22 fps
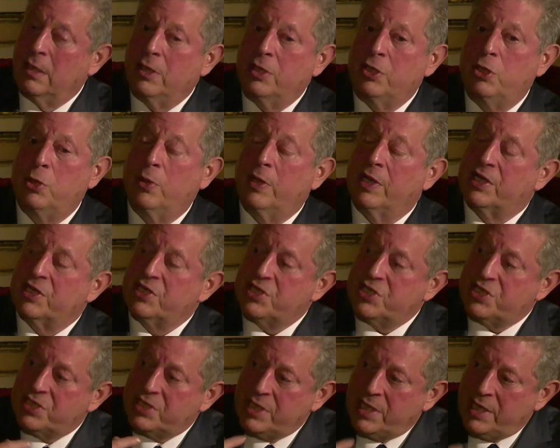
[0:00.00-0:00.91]
to
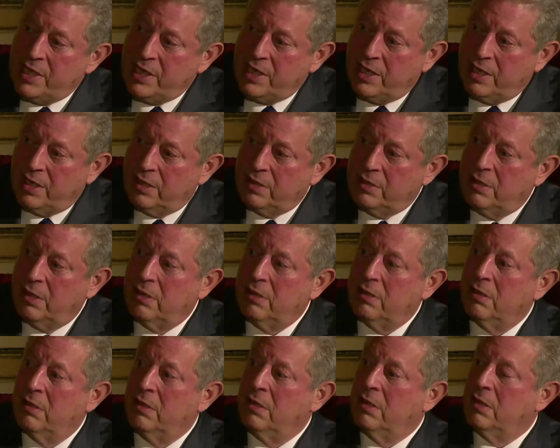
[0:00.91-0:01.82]
exceed
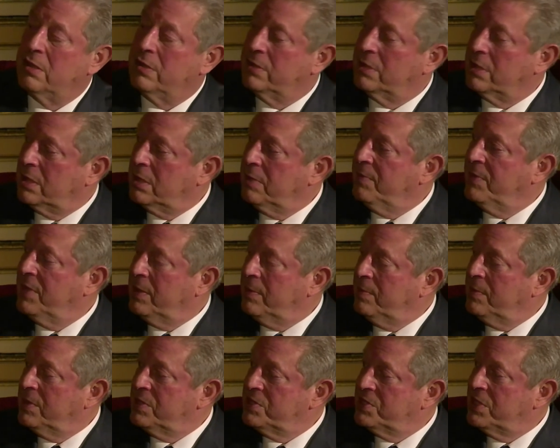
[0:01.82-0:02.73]
the
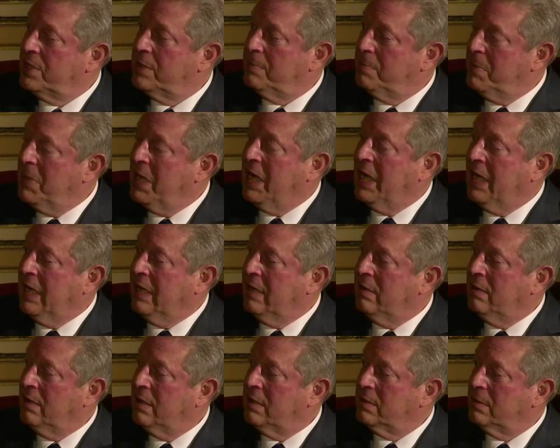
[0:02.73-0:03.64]
commitments it
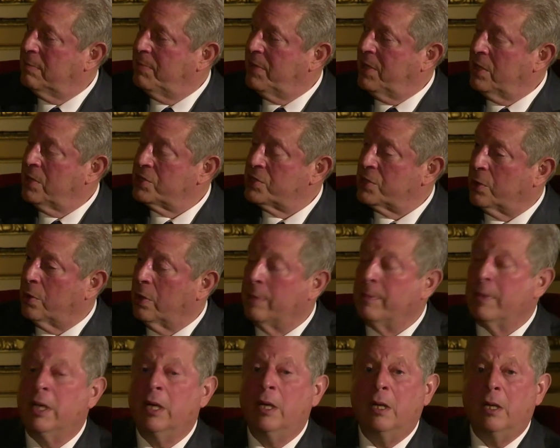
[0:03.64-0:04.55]
made in the Paris
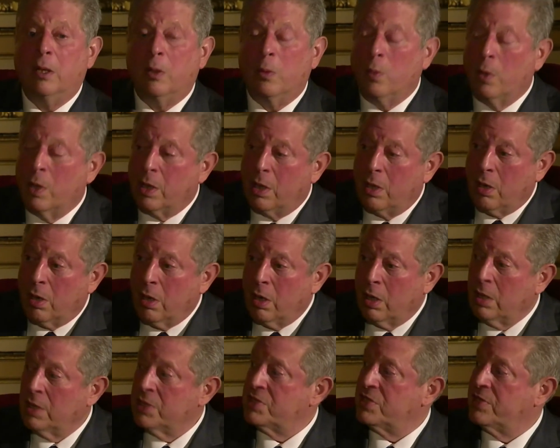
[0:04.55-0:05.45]
Agreement,
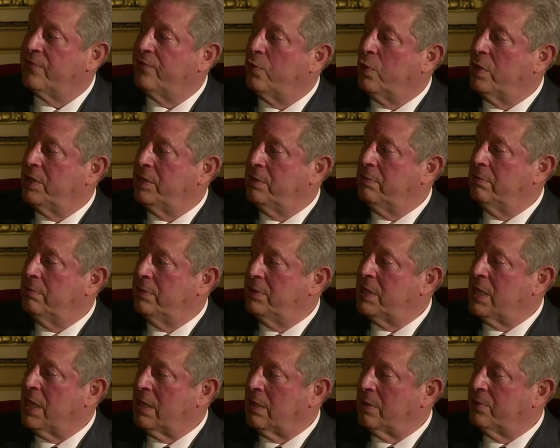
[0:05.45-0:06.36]
regardless of what
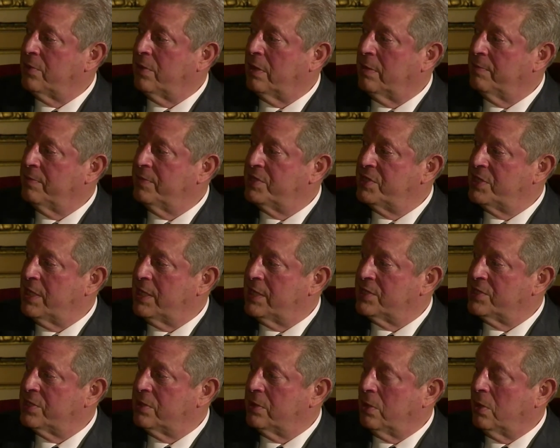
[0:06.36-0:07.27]
Donald Trump
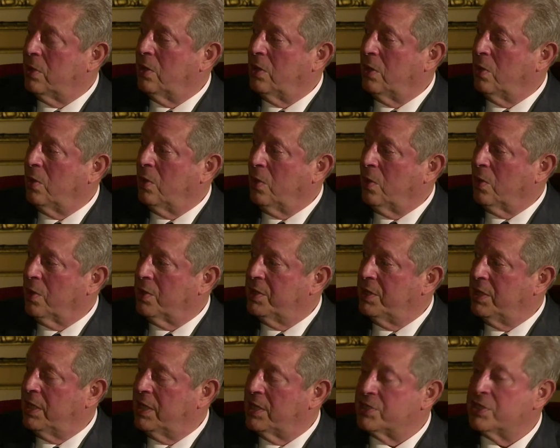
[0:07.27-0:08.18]
says or
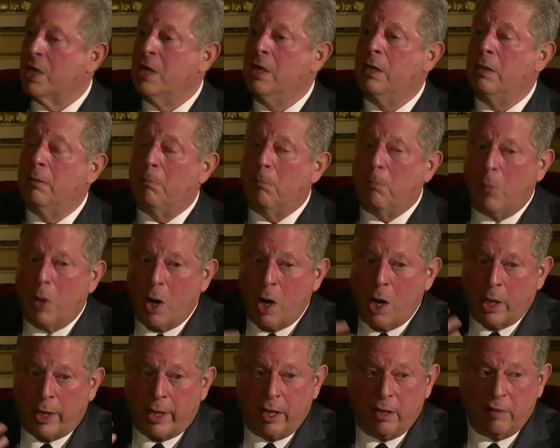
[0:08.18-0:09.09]
does.
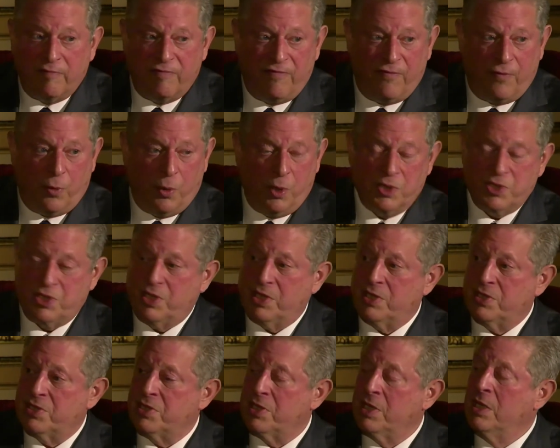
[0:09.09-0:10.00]
Market
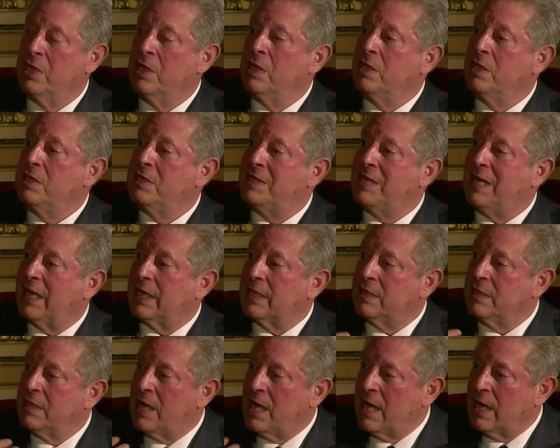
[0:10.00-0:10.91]
forces,
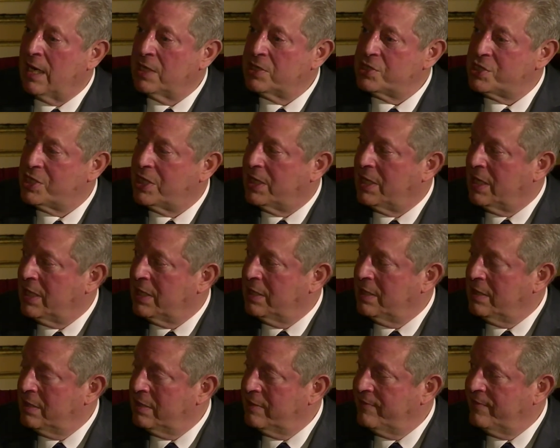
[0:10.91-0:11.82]
technology, and
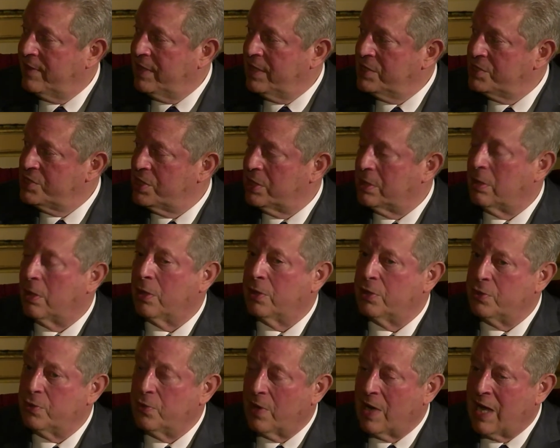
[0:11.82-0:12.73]
innovation are
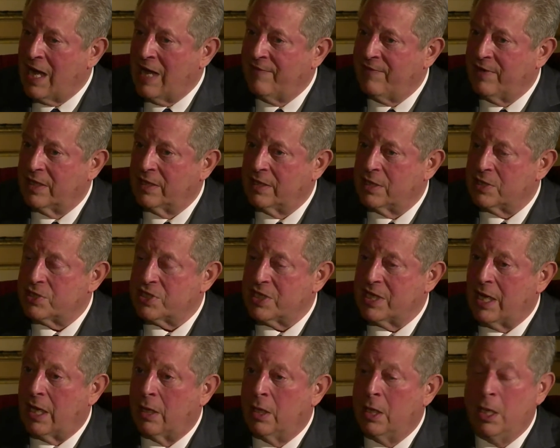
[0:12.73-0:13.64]
driving this
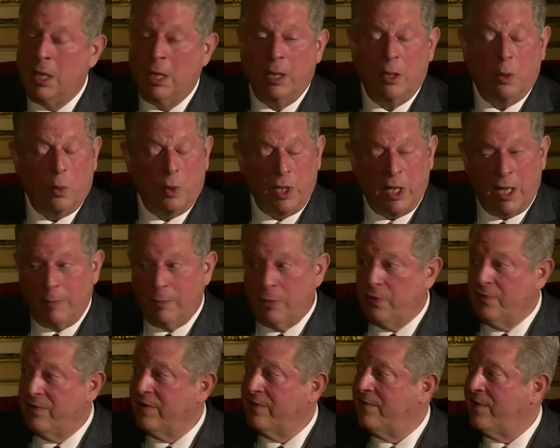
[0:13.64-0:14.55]
now. We're not
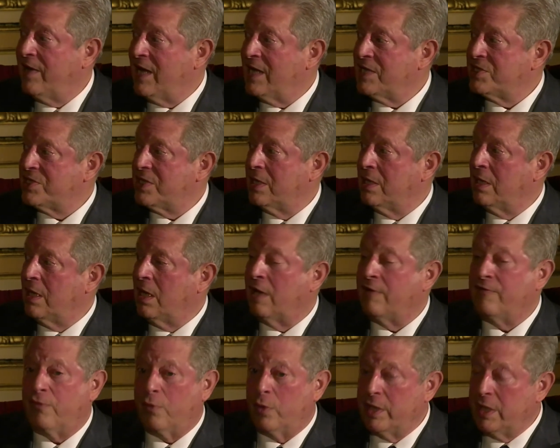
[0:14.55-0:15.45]
moving fast
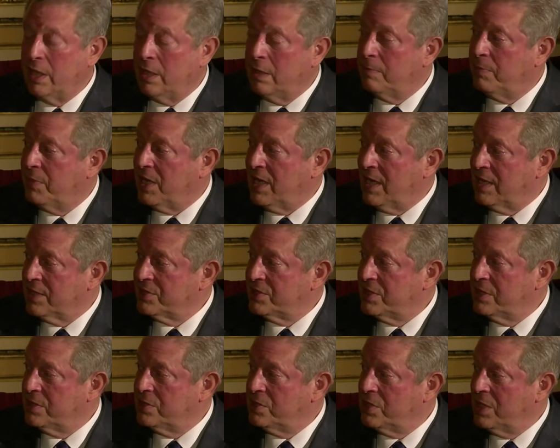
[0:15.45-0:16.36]
enough. We need
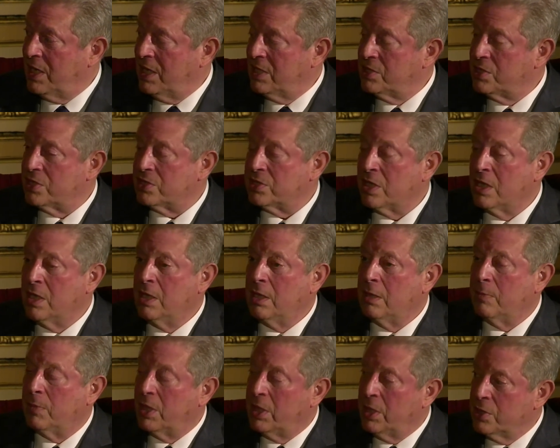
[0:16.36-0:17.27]
policy changes.
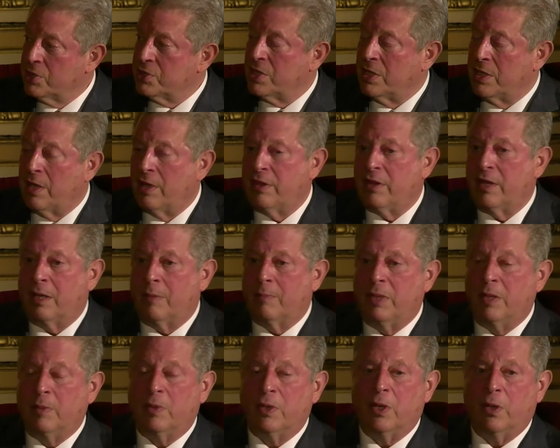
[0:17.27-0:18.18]
But here's another thing
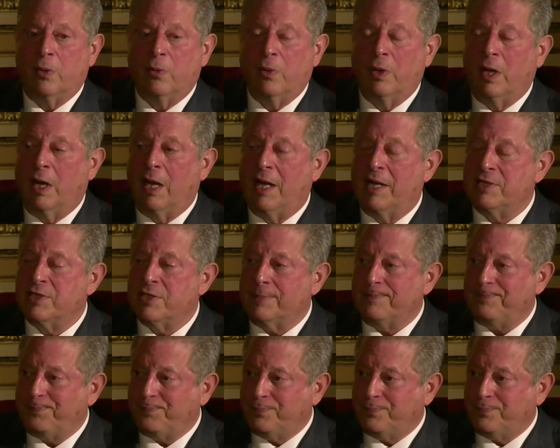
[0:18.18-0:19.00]
people don't realize.